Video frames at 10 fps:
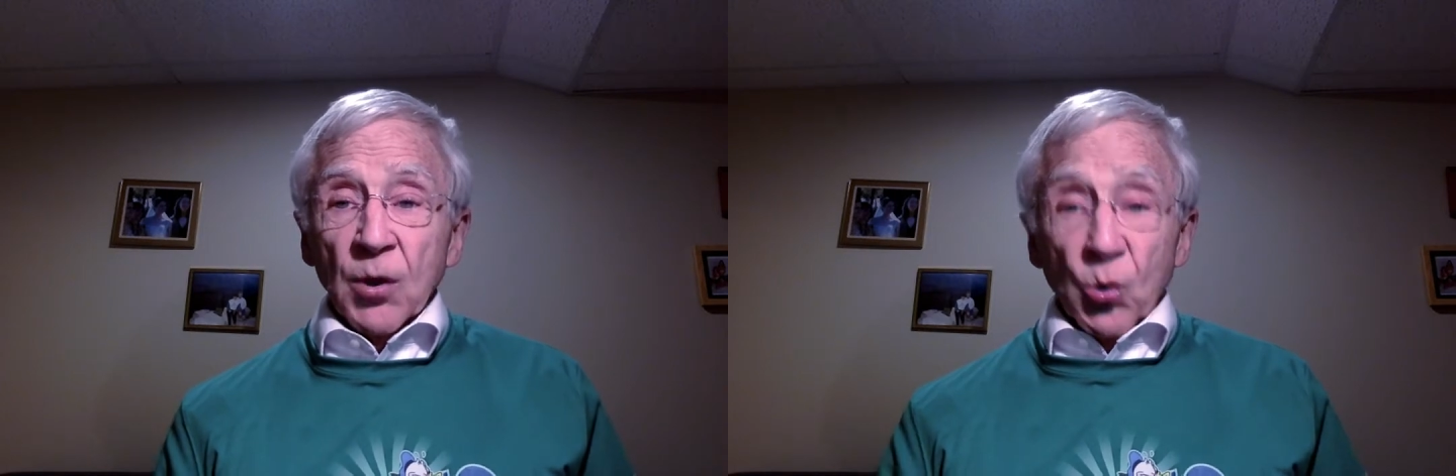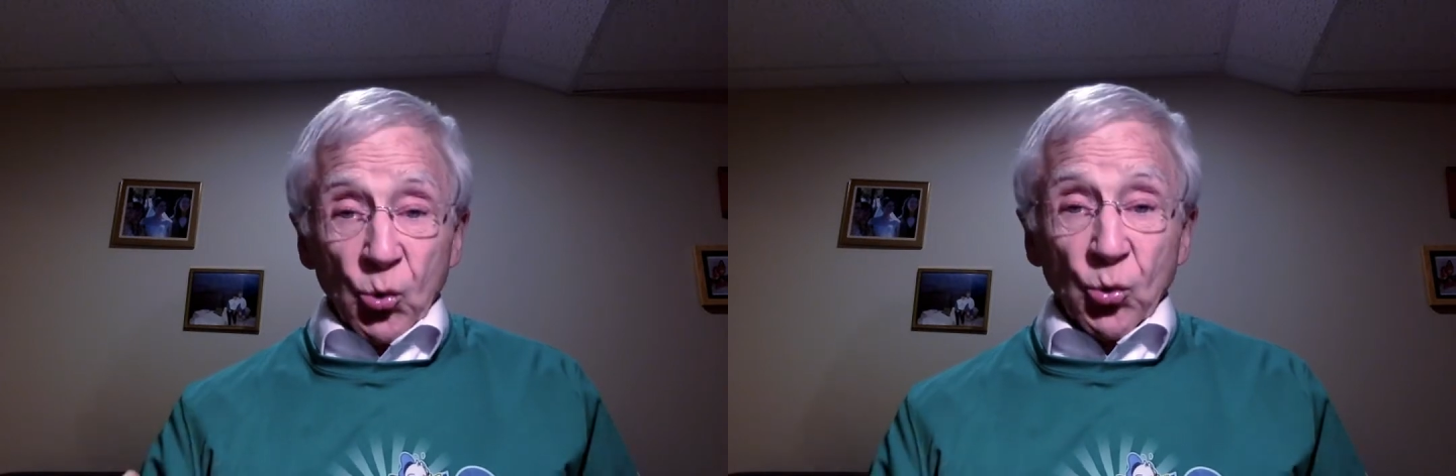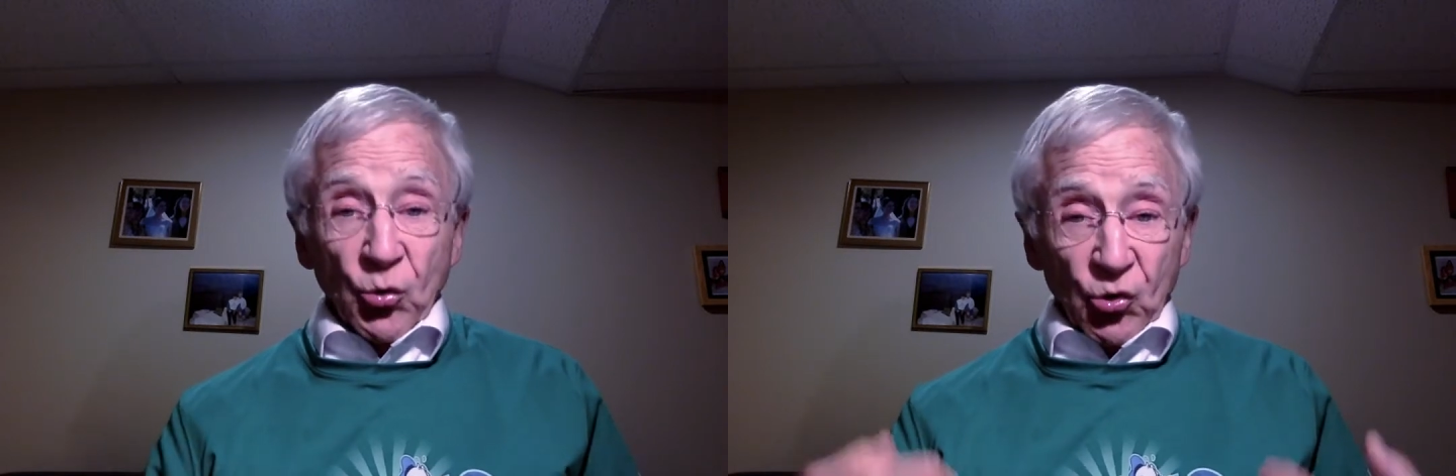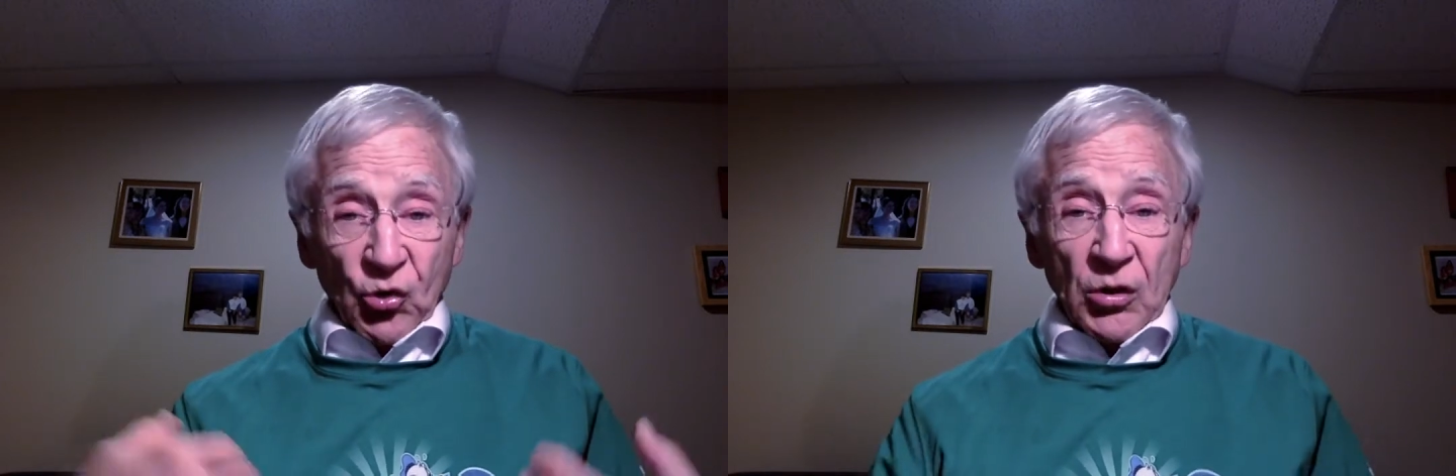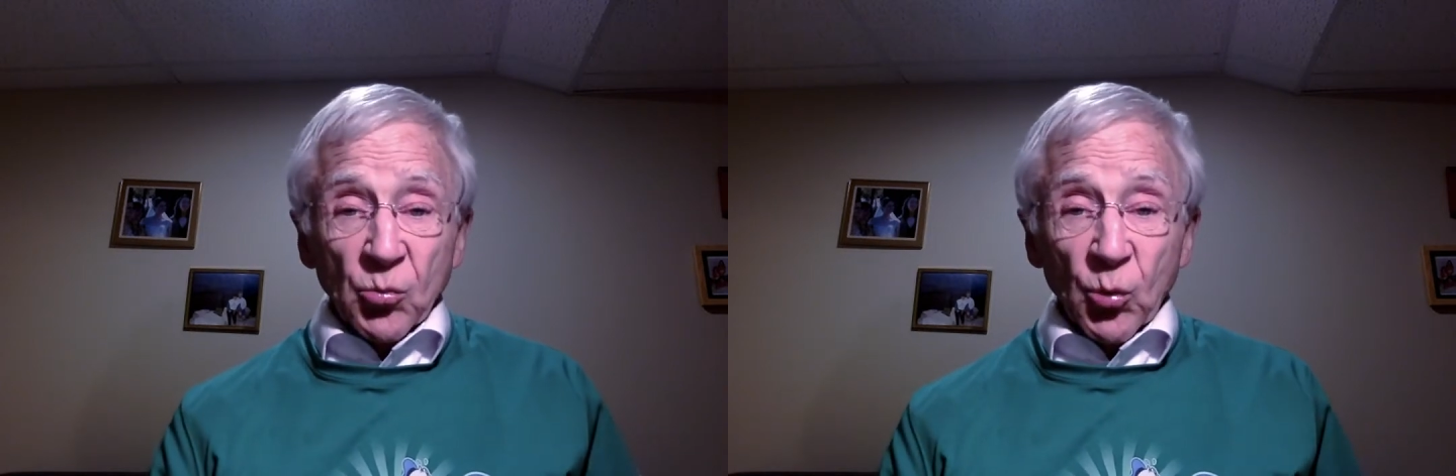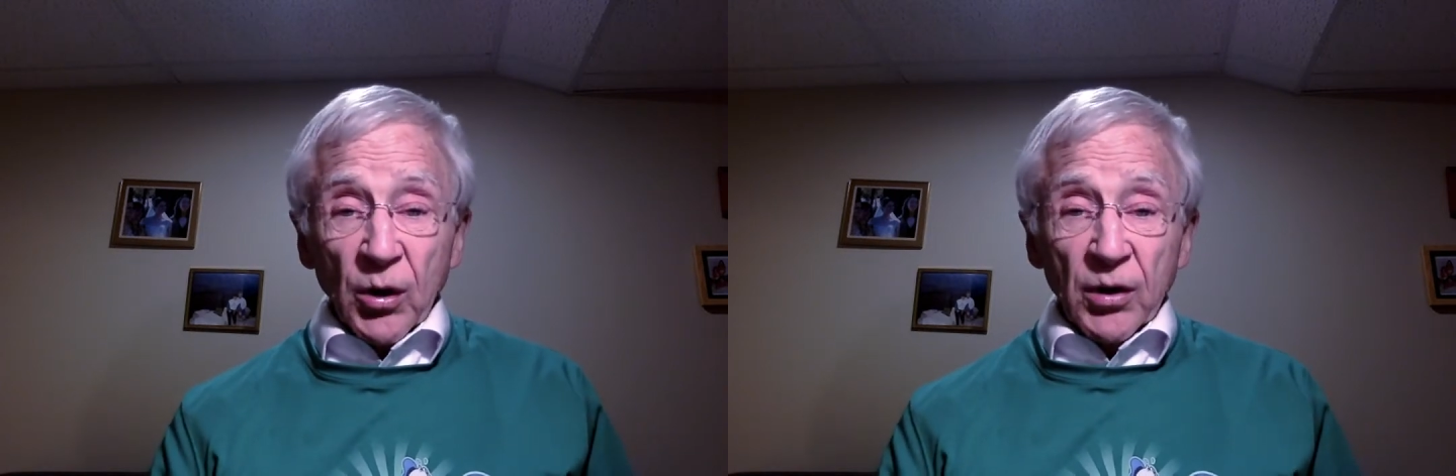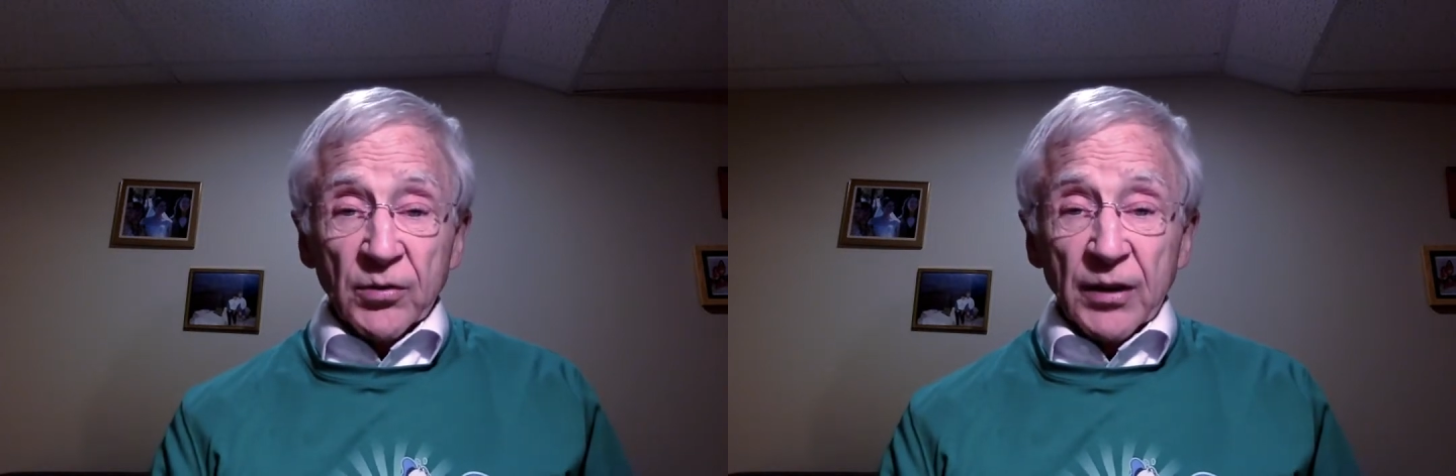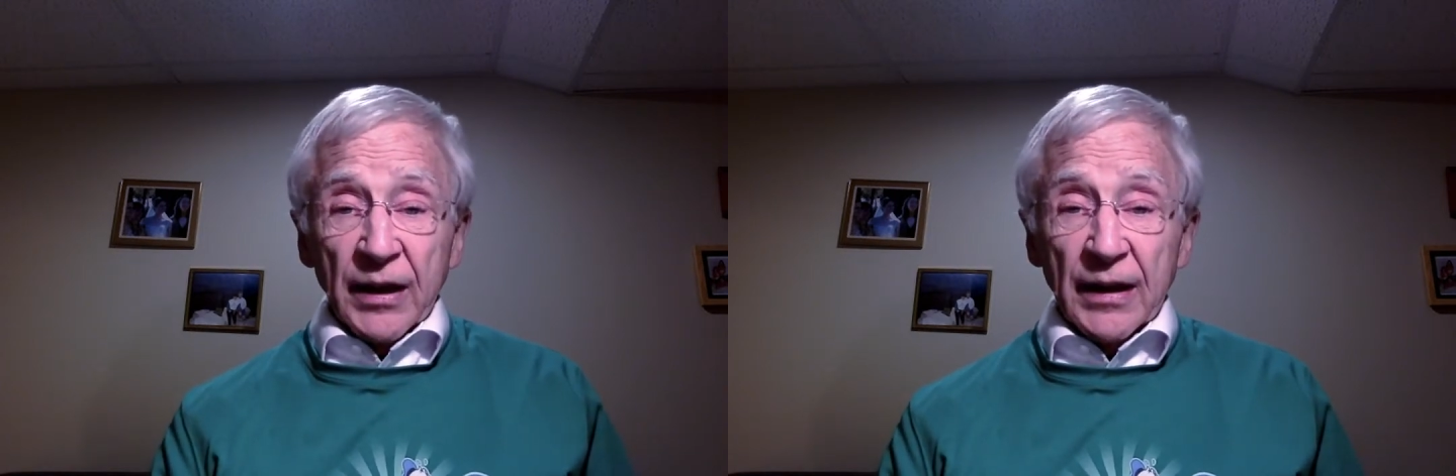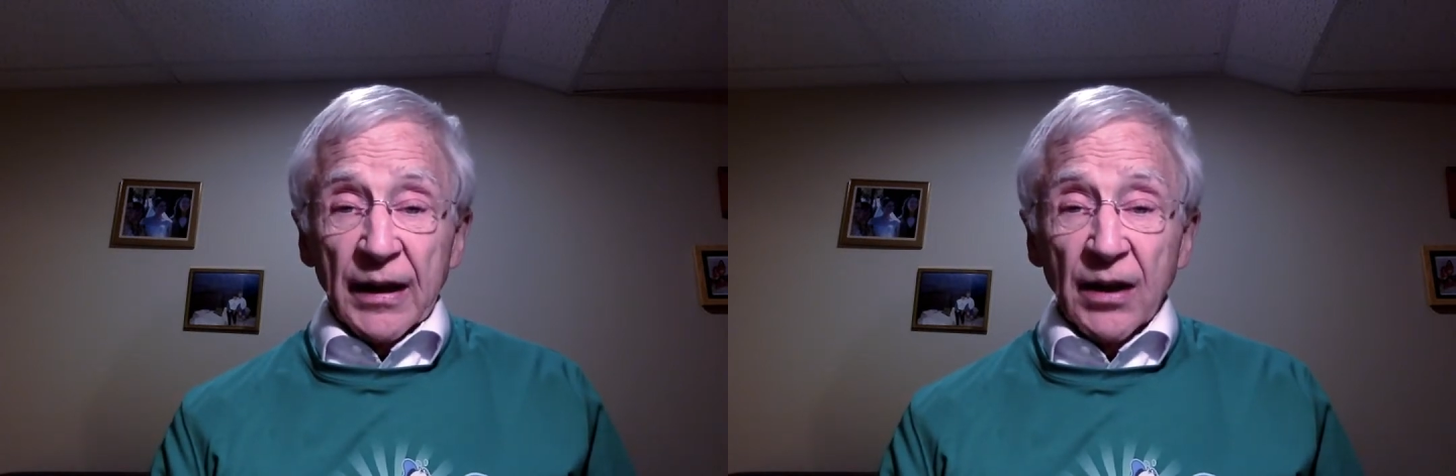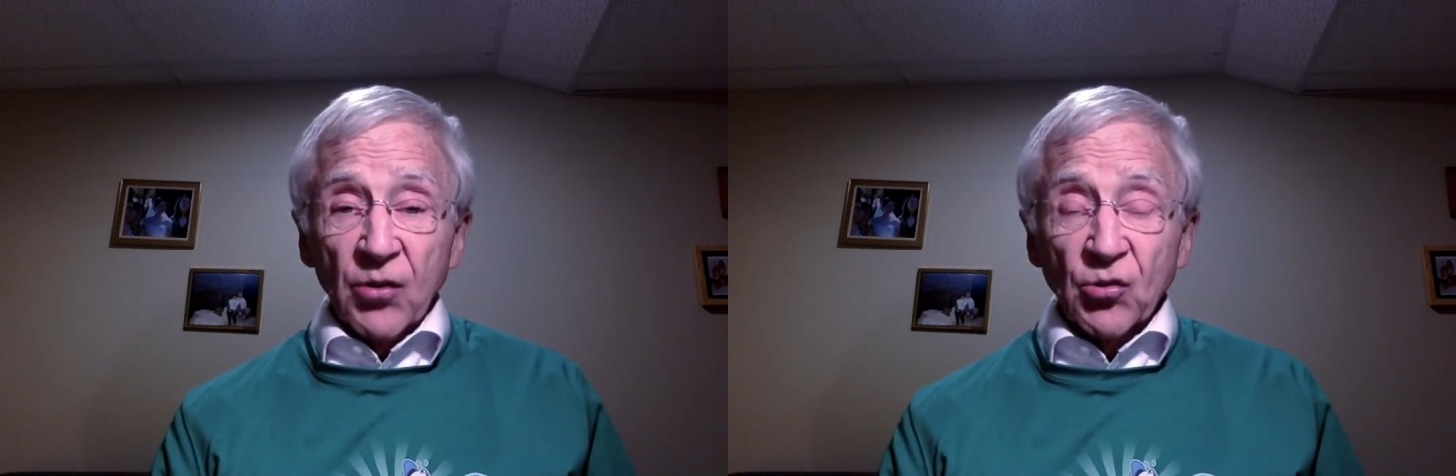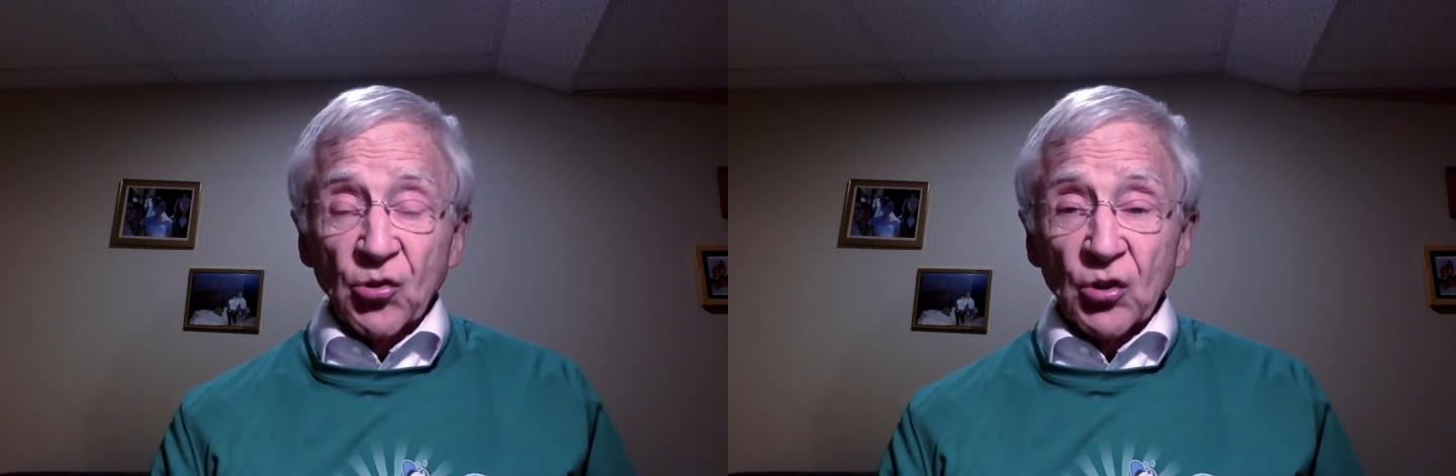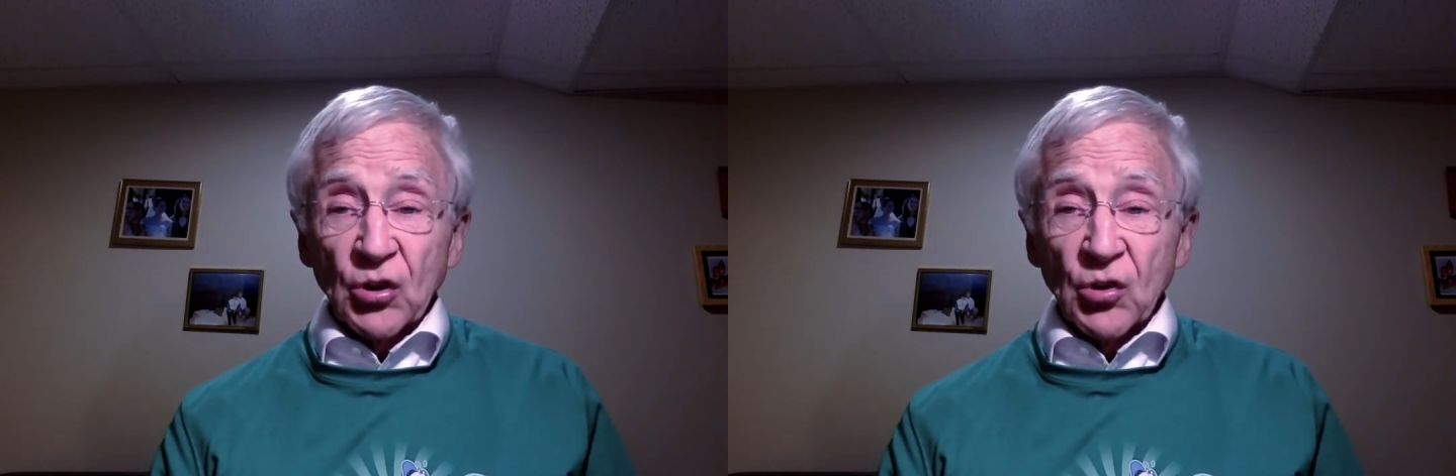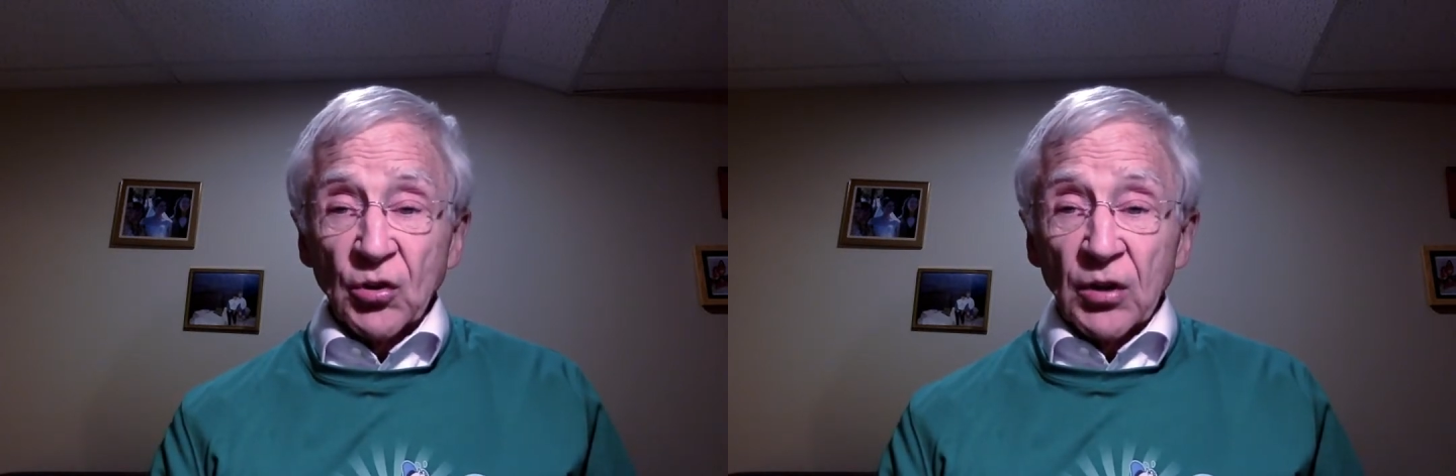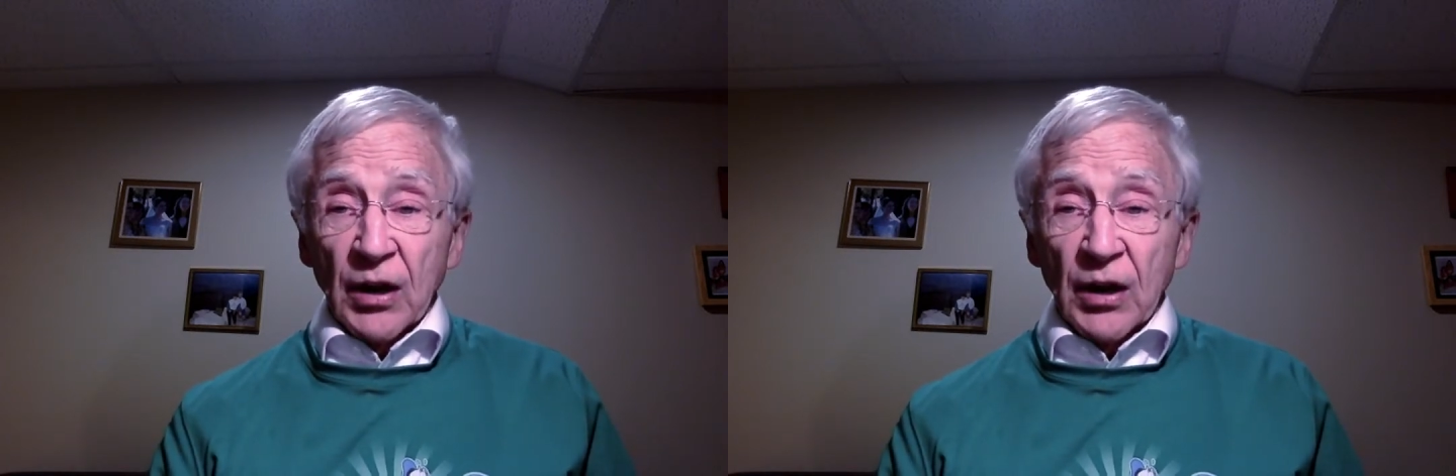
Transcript: who she was and how she could